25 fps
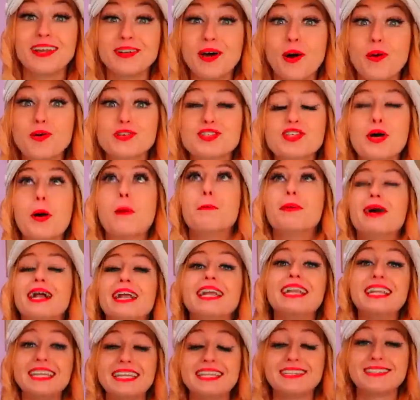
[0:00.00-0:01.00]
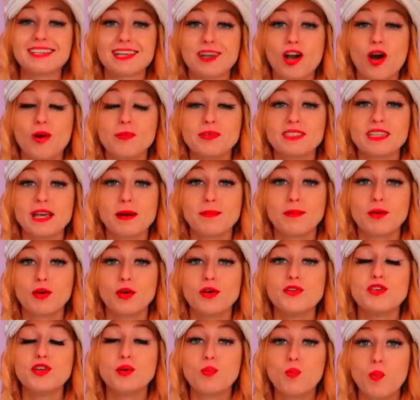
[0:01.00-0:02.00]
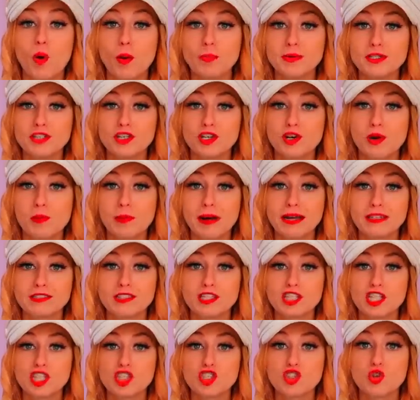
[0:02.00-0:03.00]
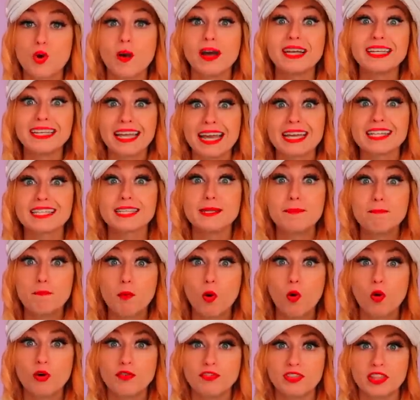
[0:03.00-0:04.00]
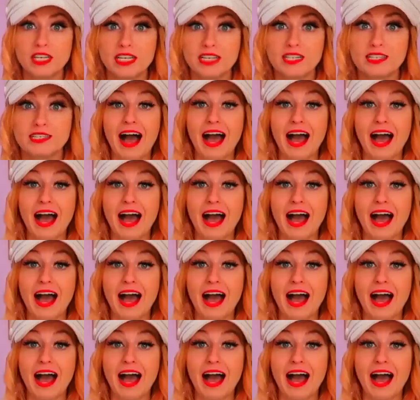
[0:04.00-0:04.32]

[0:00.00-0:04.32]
And also please comment down below if you want me to go back to the store and get some more of these.